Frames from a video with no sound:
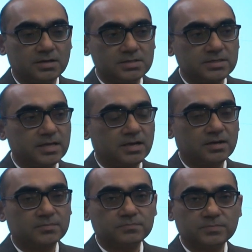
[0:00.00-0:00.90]
See,
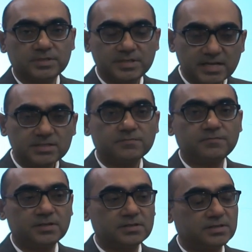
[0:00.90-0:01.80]

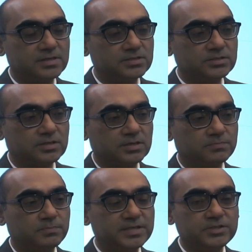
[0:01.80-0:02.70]
Dhfl is
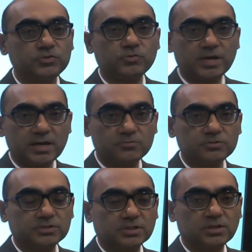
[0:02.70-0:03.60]
pleased to
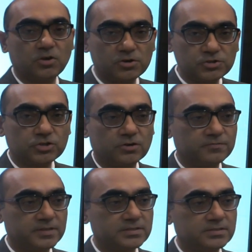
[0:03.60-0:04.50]
announce the launch
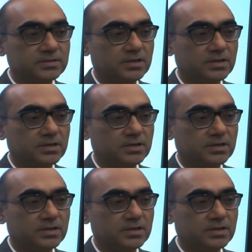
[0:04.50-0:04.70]
of its